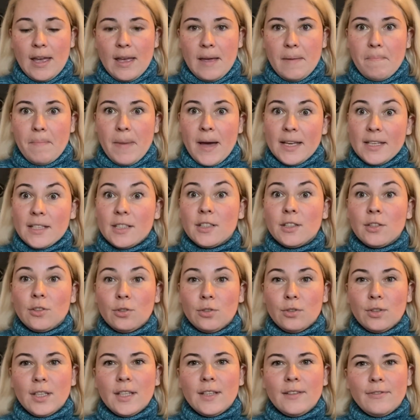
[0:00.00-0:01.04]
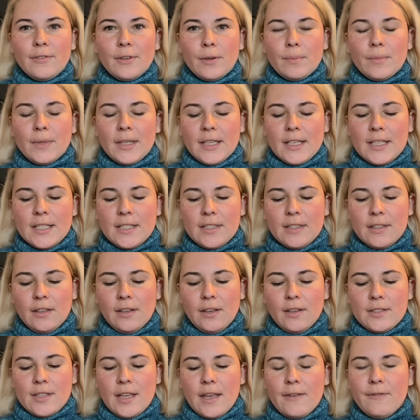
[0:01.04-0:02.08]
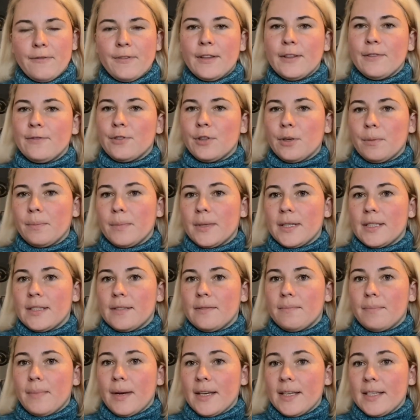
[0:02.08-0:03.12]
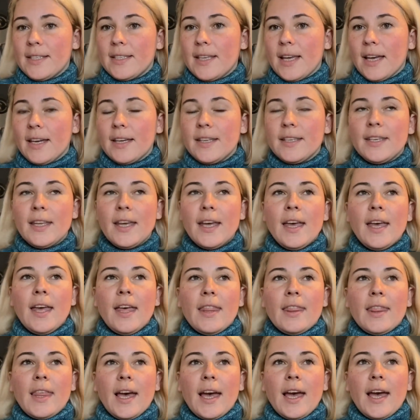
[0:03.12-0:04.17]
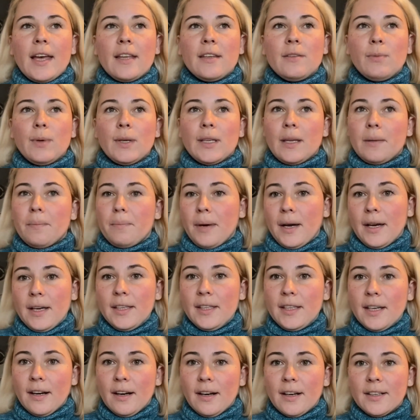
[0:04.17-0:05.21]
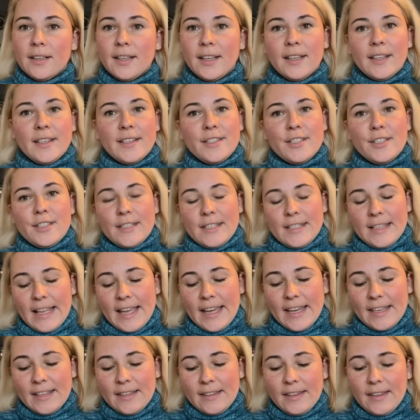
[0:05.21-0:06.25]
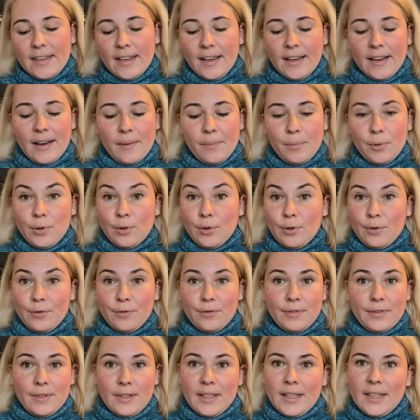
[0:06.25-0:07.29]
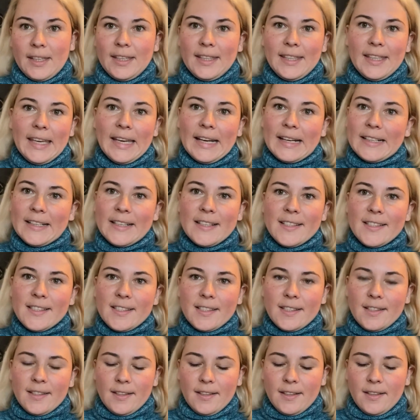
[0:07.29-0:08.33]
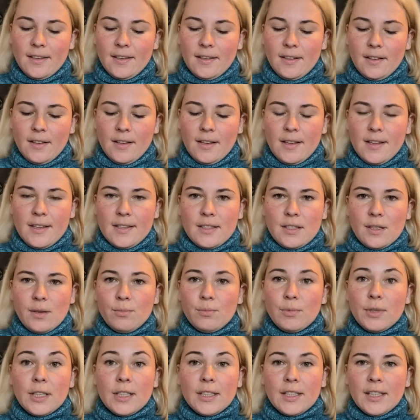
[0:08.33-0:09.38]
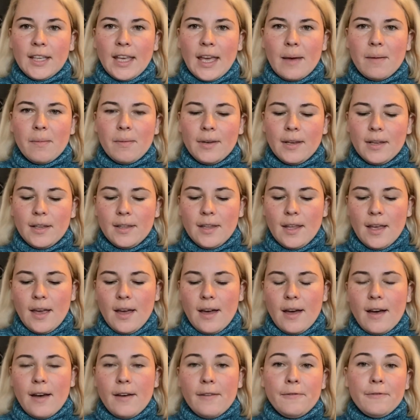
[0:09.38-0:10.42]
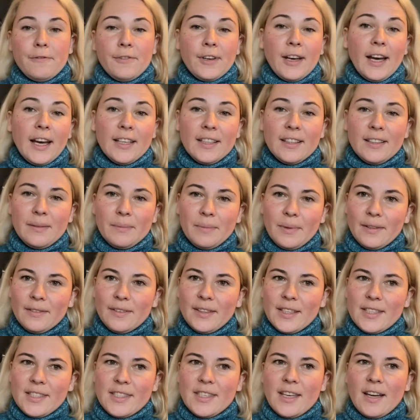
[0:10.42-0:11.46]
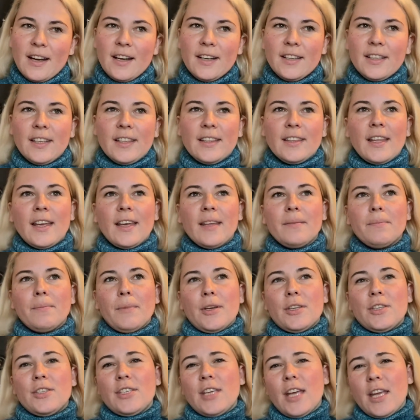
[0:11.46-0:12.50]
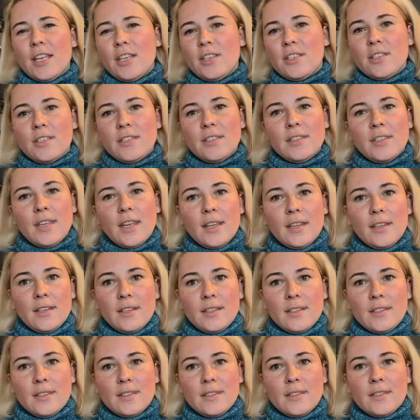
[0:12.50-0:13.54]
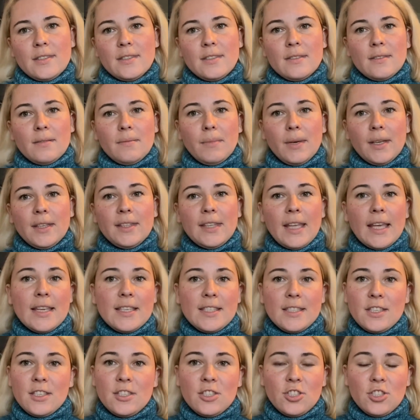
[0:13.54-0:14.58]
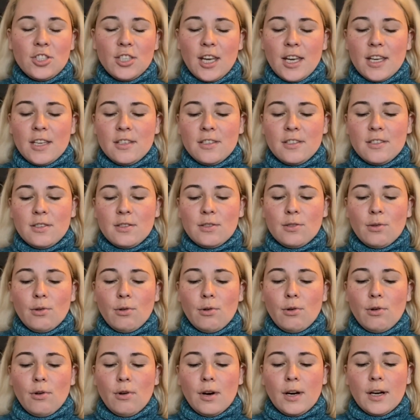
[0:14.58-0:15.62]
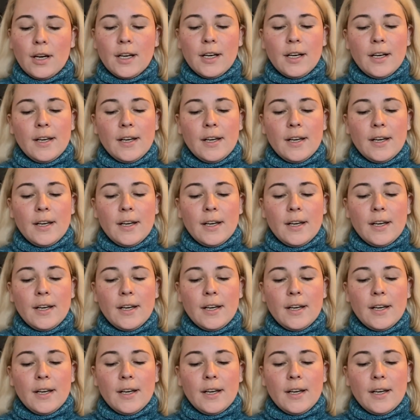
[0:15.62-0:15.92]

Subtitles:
better to knit from this, because I feel from my side that when I buy yarn and it just laying a couple of years somewhere in the cabinet, I'm forgotten about this yarn, and then my taste is changed, or